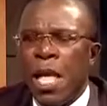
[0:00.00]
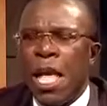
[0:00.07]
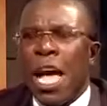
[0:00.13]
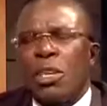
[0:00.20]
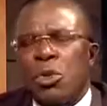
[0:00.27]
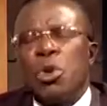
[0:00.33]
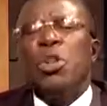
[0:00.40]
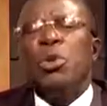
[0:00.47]
I
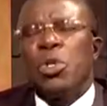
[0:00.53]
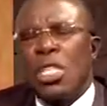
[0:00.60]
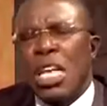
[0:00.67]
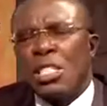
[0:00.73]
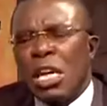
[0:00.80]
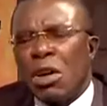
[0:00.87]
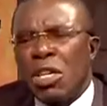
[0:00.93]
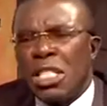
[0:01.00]
told him the
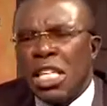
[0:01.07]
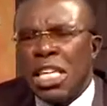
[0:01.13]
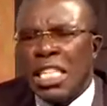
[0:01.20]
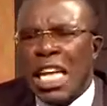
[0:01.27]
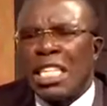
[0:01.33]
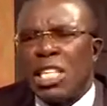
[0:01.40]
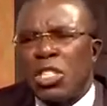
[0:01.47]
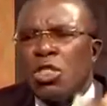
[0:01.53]
second thing is
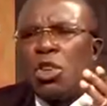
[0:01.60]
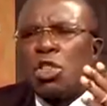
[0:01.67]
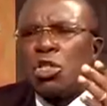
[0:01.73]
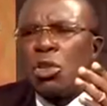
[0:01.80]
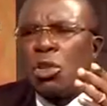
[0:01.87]
that it's not,